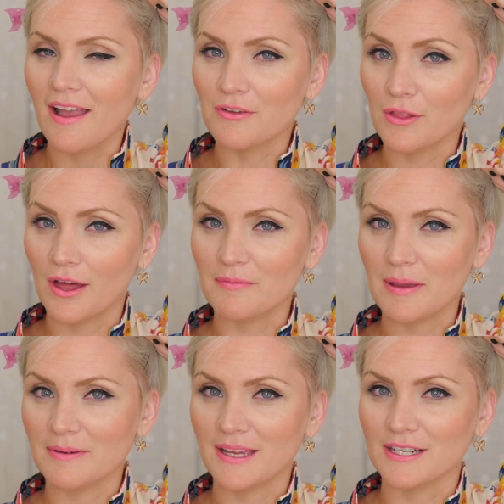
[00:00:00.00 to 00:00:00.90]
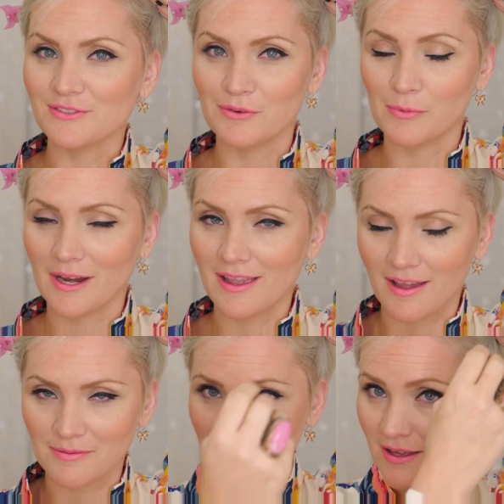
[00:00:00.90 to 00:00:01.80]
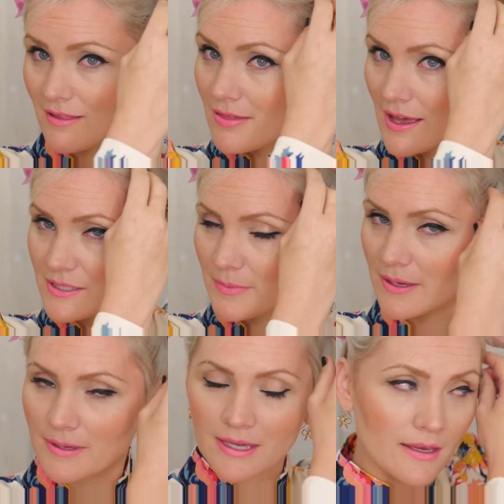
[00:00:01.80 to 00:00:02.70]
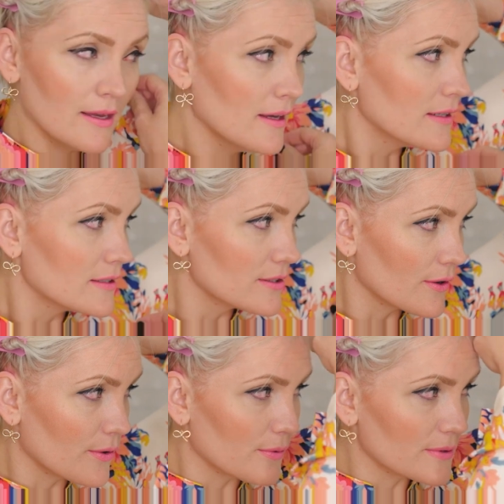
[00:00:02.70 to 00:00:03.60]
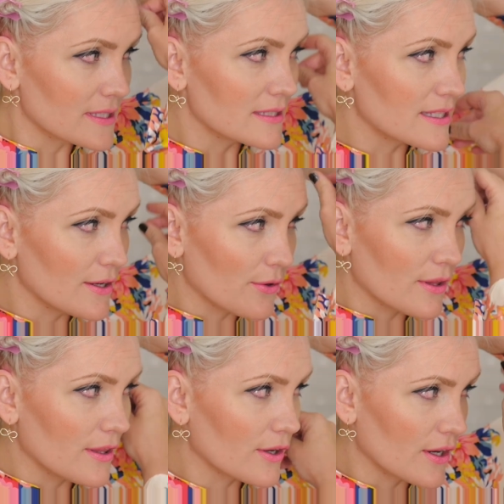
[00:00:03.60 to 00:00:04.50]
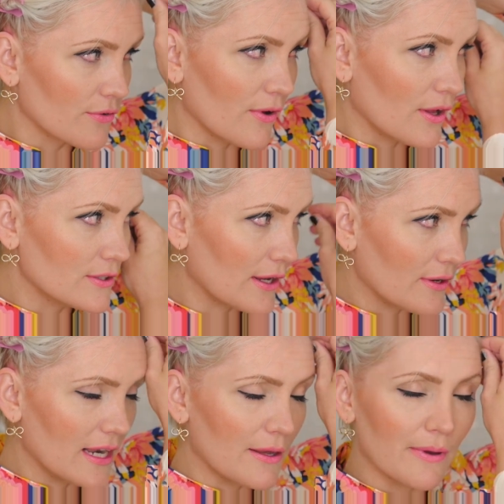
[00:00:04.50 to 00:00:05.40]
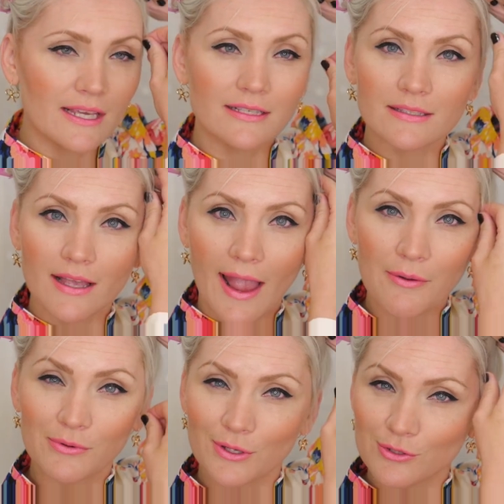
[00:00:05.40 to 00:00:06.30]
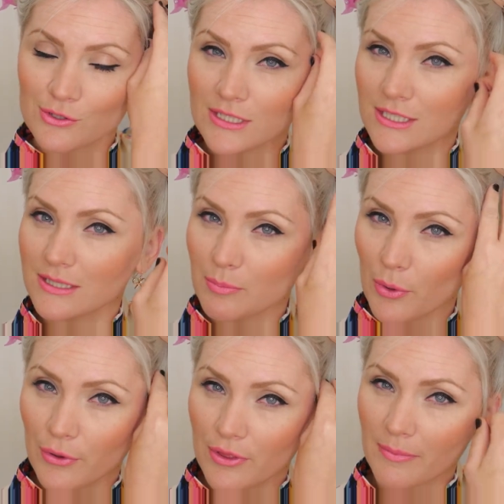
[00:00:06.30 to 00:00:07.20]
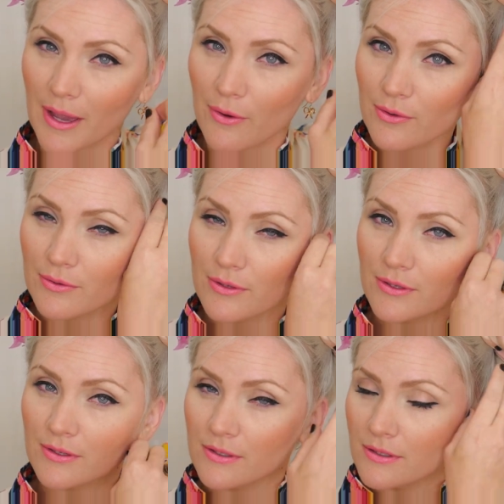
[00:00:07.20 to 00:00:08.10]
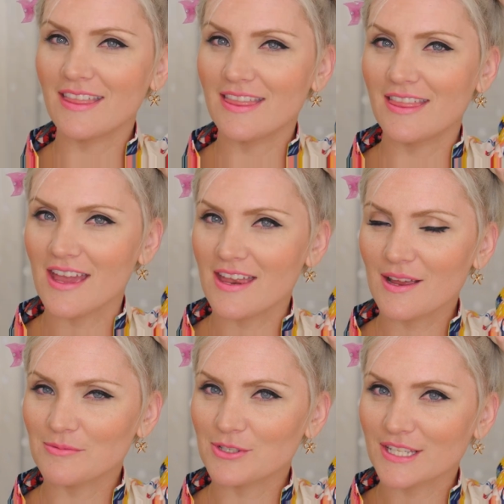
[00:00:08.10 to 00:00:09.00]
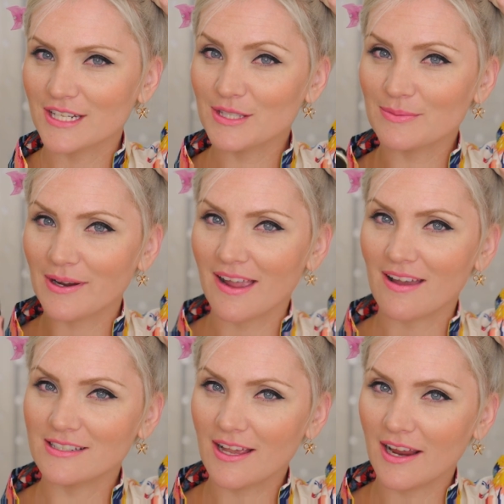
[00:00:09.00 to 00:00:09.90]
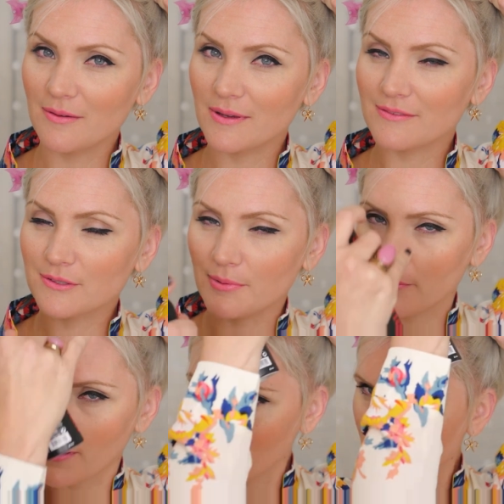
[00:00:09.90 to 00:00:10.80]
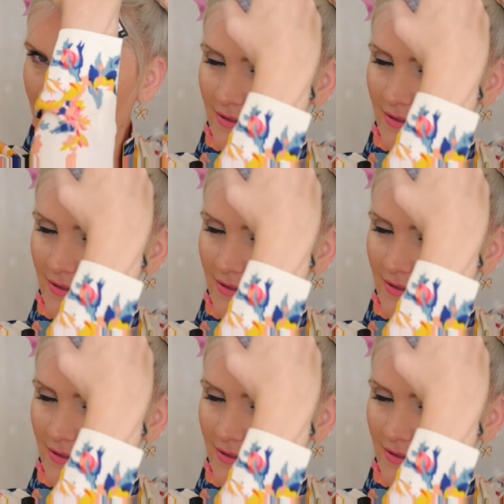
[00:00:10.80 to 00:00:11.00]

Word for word: I have a lot of baby hairs from when I had my last baby. So since I know that they're gonna fall down anyways, I will usually just pull them out. Then I'm just gonna spray a tiny bit of spray wax